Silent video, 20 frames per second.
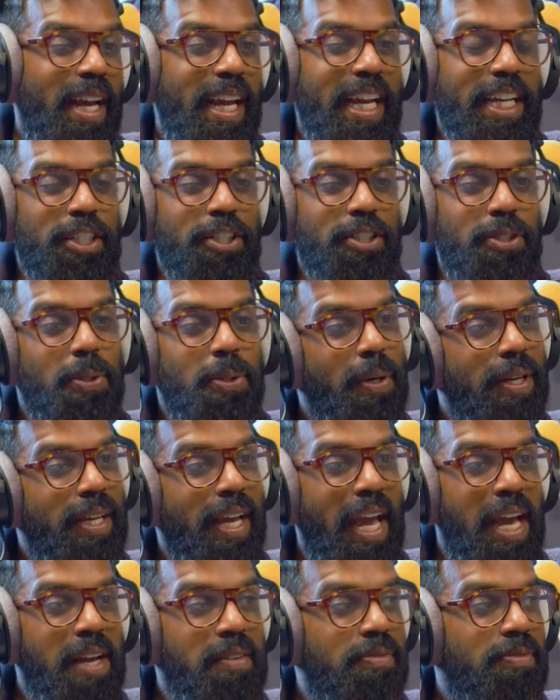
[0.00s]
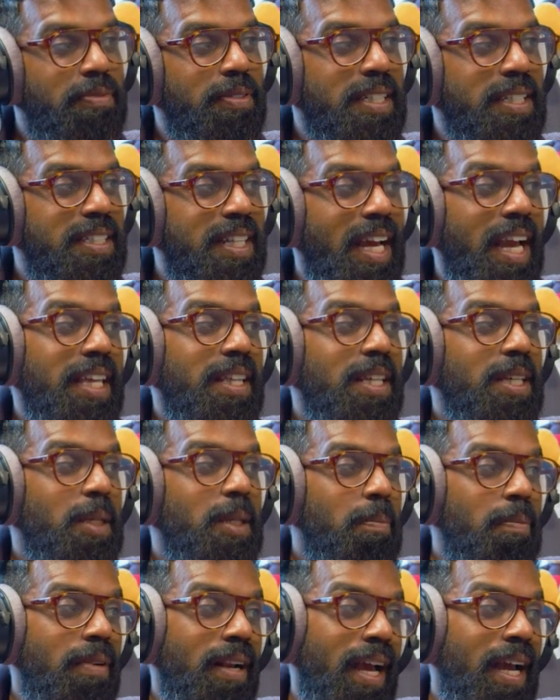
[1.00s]
Enjoy every day that you
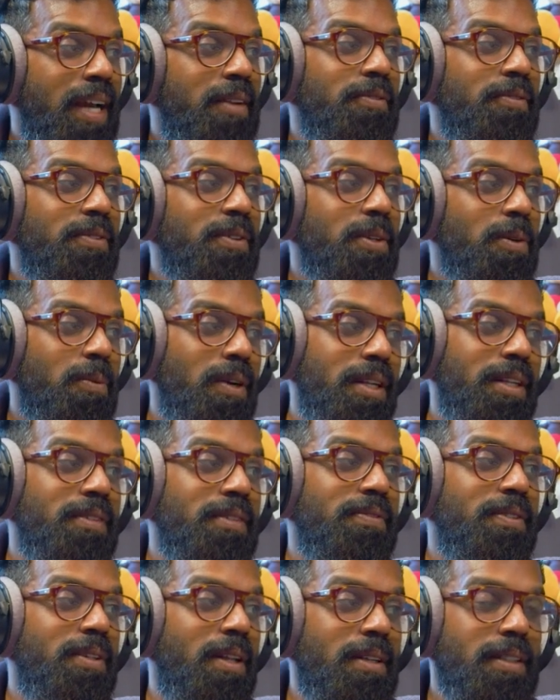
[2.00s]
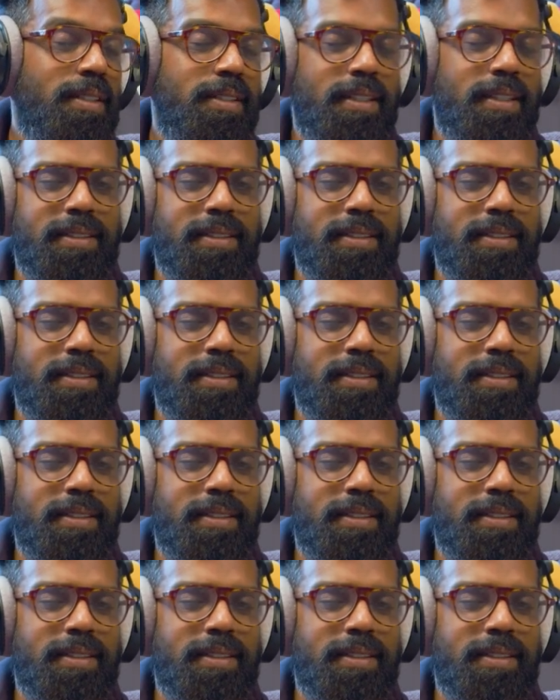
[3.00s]
plan for your wonderful holiday.